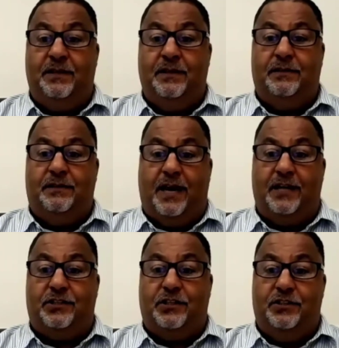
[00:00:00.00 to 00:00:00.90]

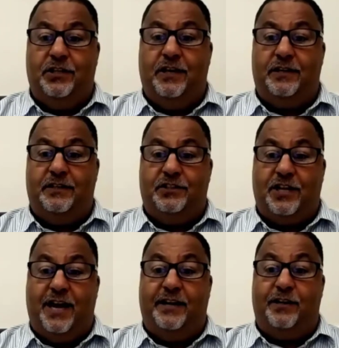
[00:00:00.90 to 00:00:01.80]
dust and dirt and
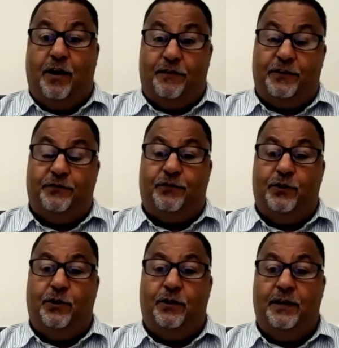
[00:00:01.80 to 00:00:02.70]
sand off the
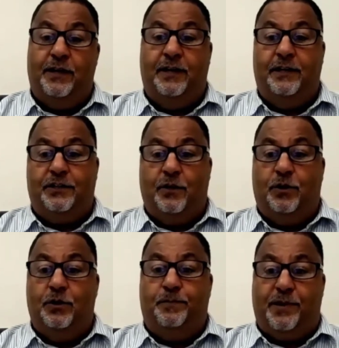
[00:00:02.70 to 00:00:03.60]
floor. So
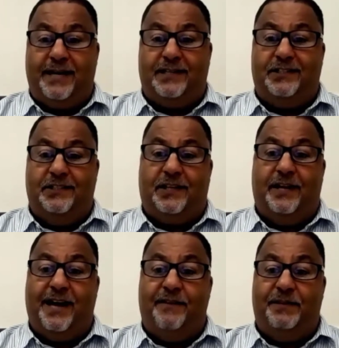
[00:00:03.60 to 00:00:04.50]
good practices
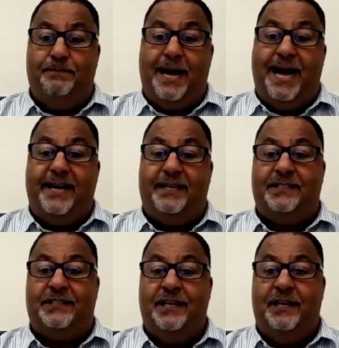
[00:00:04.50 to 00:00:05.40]
like having
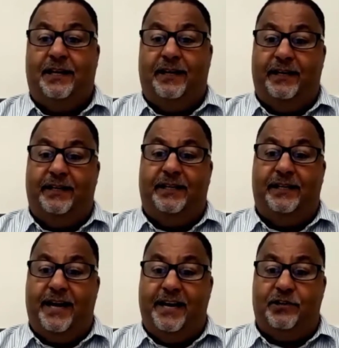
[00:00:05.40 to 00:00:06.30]
mats in the
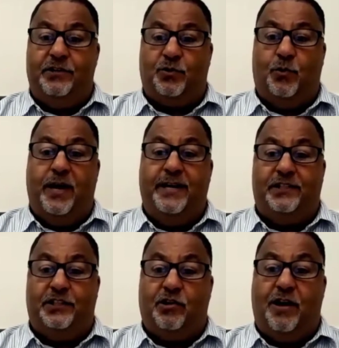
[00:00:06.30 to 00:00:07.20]
entranceways
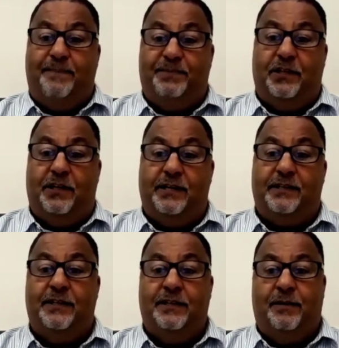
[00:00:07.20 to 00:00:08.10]
to trap dirt
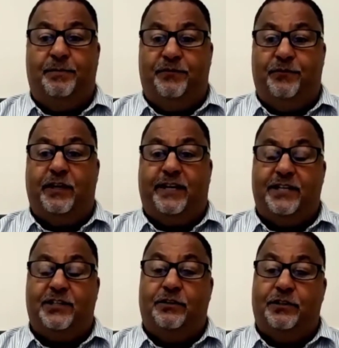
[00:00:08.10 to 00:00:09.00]
before it
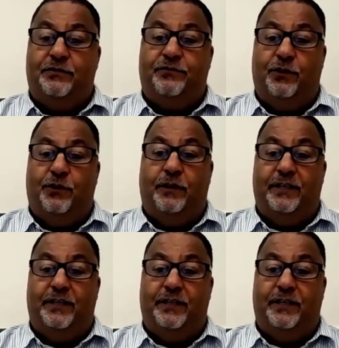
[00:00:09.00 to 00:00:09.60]
gets onto the floor is